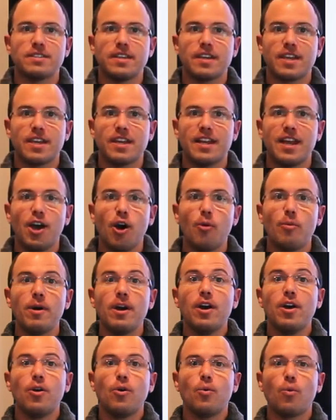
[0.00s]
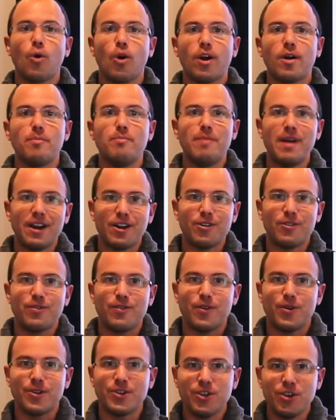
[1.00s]
that can help work better
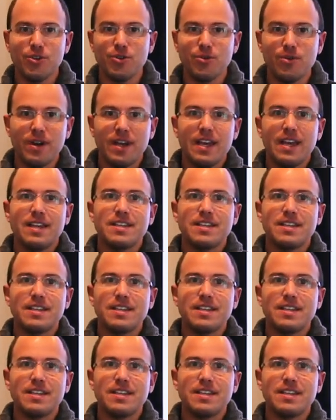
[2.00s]
for you,